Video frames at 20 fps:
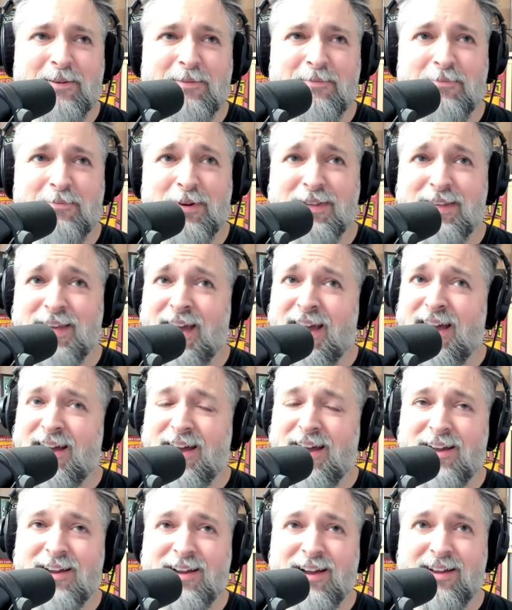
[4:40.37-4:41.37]
But
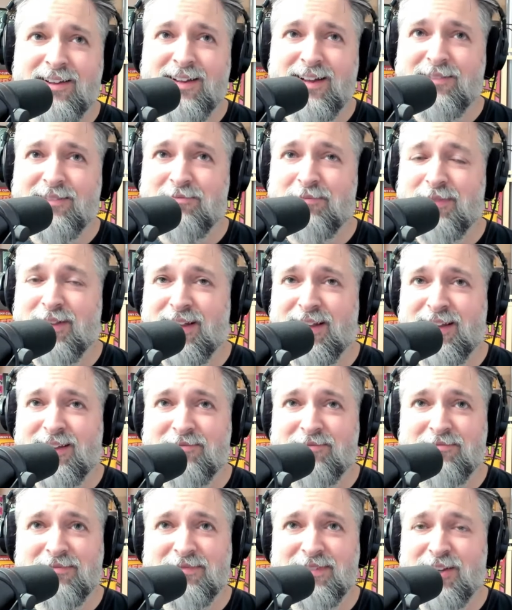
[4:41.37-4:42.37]
yeah, I like,
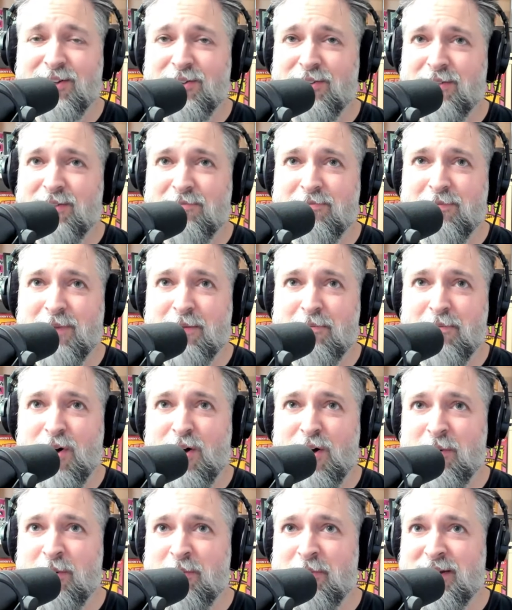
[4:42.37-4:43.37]
you know, that my
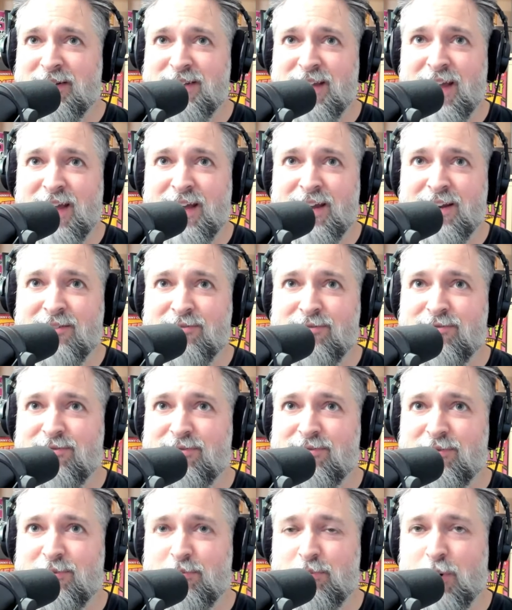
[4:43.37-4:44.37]
mom and my dad
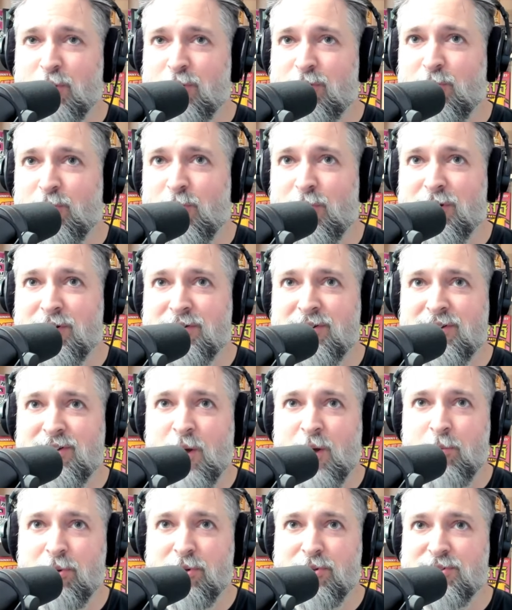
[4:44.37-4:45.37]
have both won
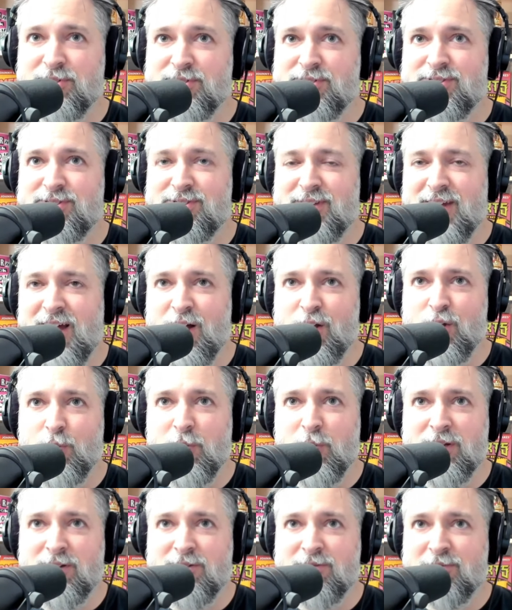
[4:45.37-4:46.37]
couples
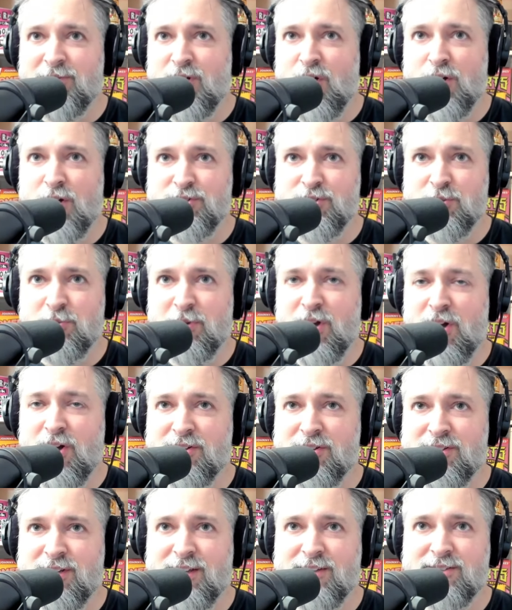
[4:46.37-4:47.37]
Halloween costume
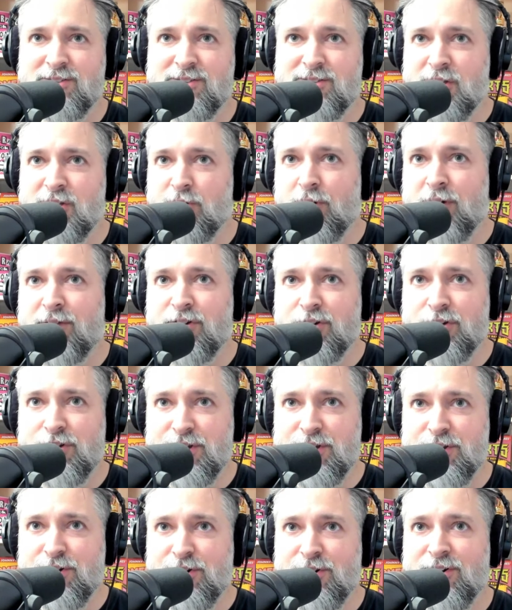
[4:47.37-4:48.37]
contests year after
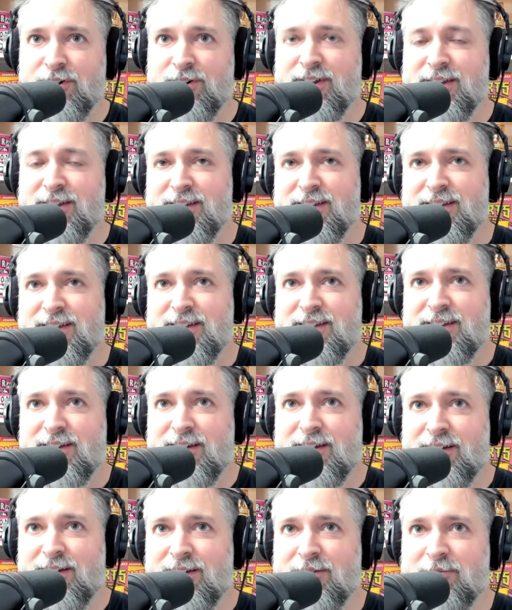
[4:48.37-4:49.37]
year,
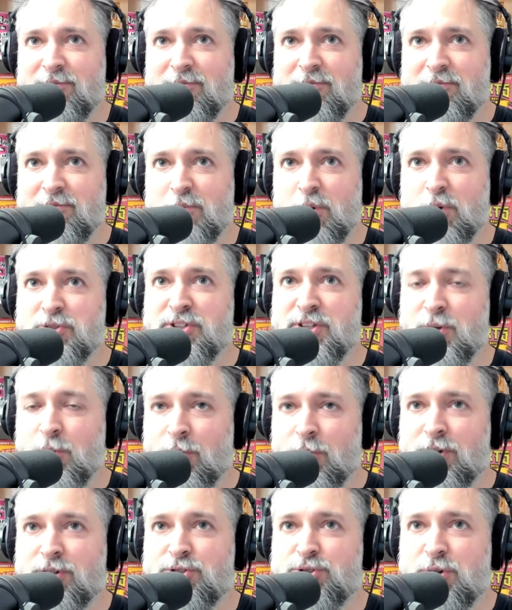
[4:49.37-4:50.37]
mostly
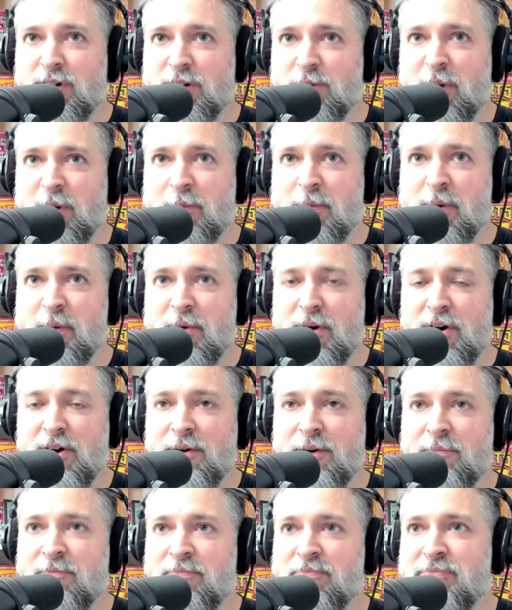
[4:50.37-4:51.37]
orchestrated by my
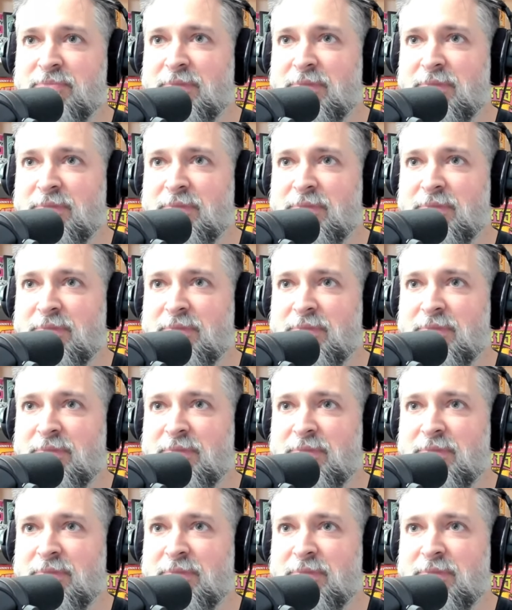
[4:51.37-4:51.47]
mom.